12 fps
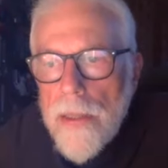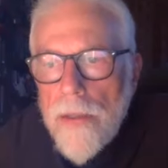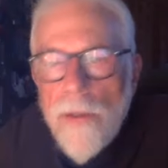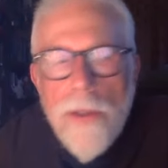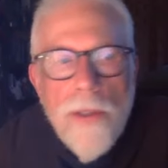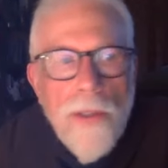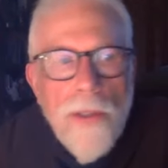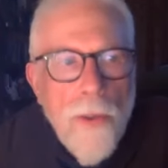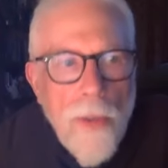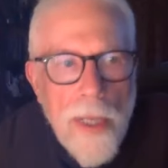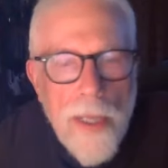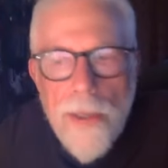to the
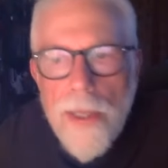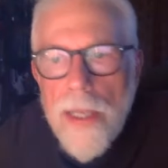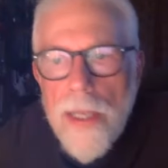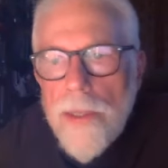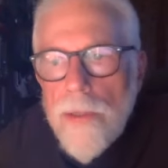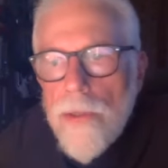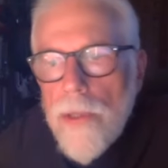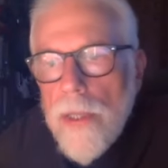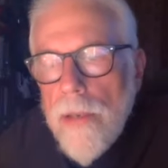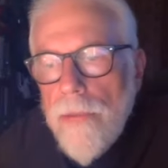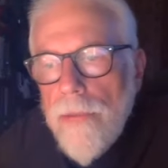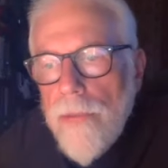degree that there's
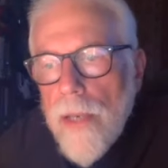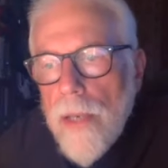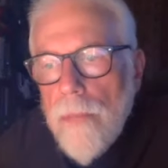enough